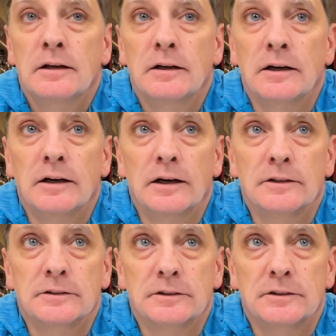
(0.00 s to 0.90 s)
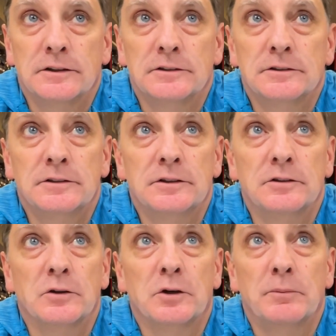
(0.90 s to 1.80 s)
I suggest you
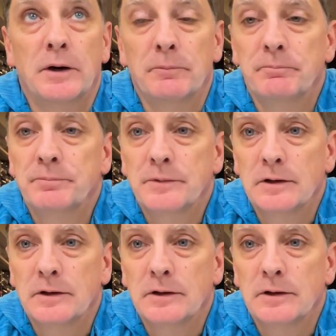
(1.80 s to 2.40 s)
look them up.